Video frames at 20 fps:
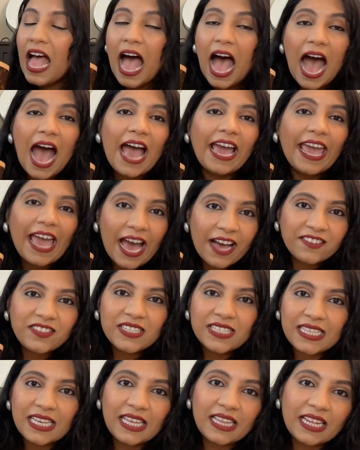I have to
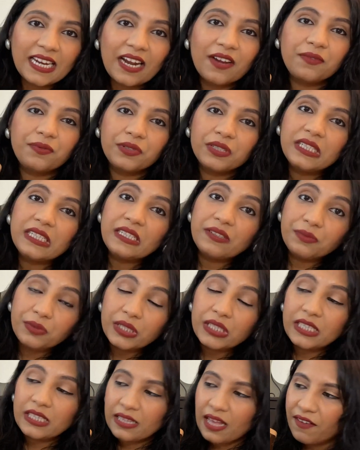say that I
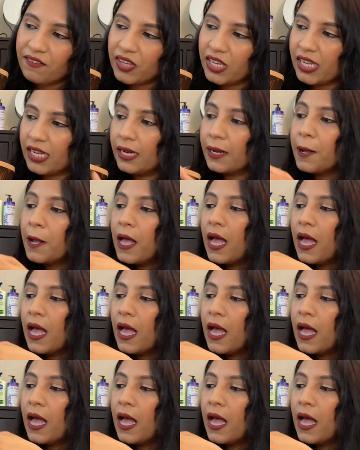really love it.